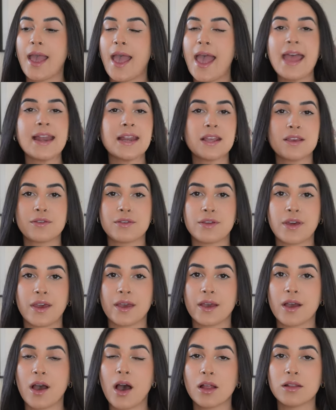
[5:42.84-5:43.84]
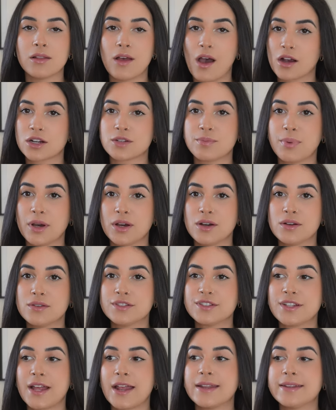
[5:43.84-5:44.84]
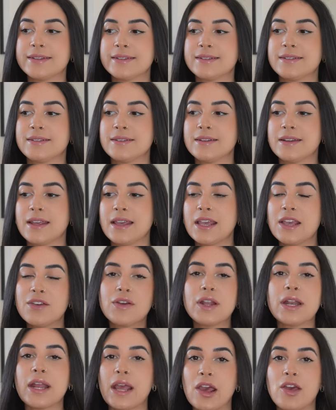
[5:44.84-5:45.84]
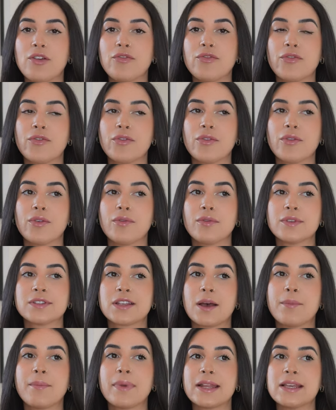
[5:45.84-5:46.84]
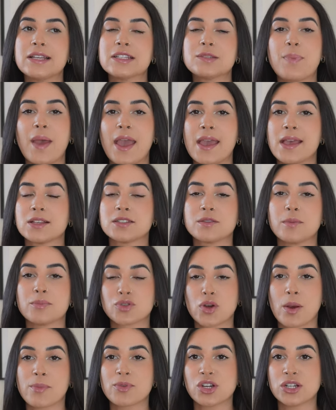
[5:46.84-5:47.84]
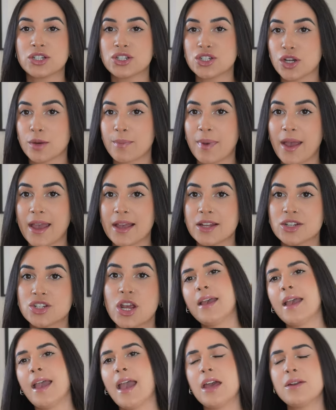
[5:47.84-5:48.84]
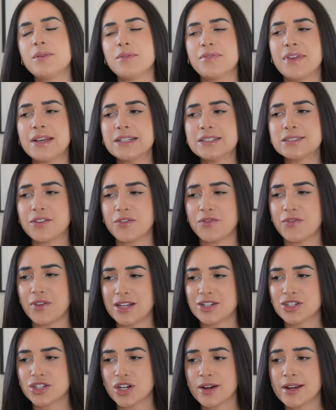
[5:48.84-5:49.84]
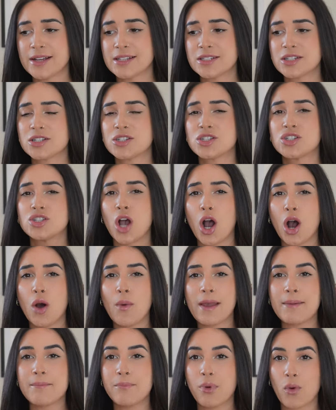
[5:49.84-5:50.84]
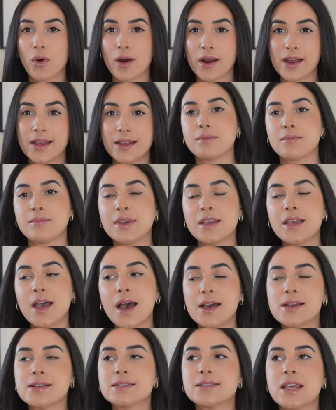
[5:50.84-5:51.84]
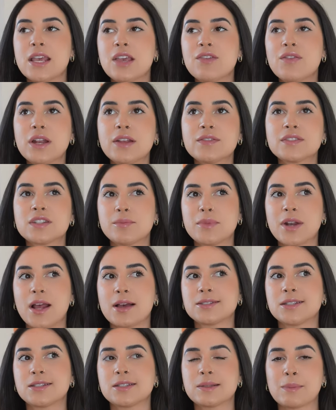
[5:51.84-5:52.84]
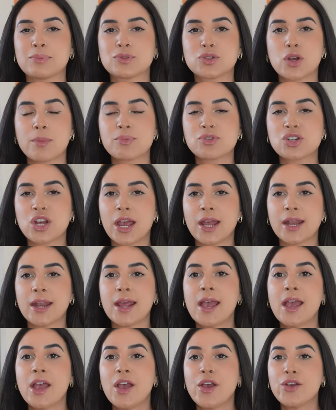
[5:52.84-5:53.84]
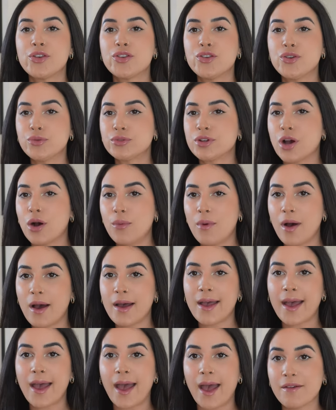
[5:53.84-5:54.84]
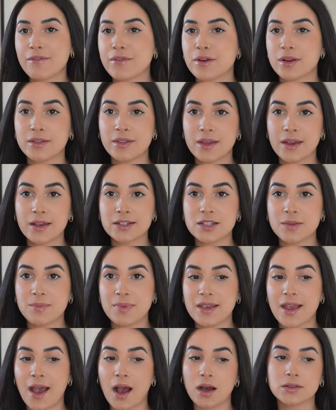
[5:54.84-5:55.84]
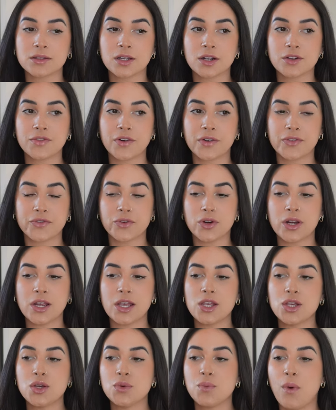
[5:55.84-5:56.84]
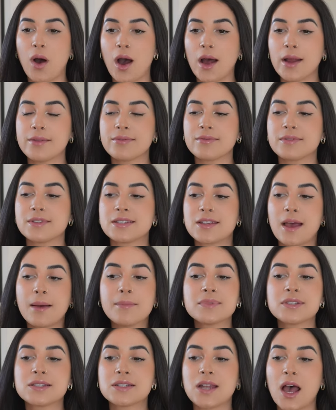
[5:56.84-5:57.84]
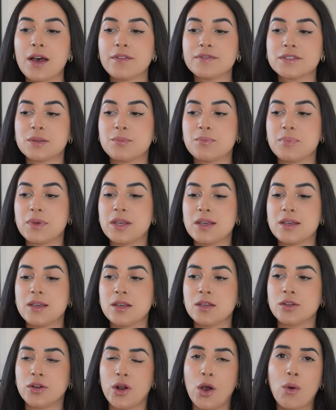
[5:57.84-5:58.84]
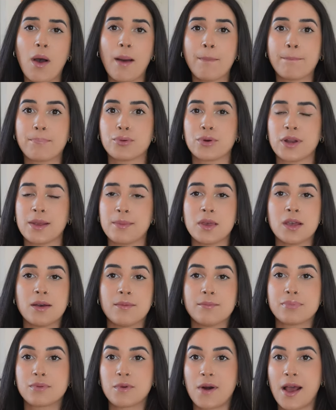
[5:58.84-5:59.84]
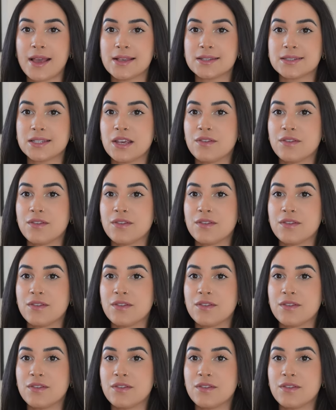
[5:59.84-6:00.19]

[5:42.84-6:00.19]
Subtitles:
anything a locked post, and it, even if somebody is paying a subscription to your page. And this feature is so important because even if someone has a subscription, you don't want everything to be out there for free. You want some stuff to be, you know, a premium price,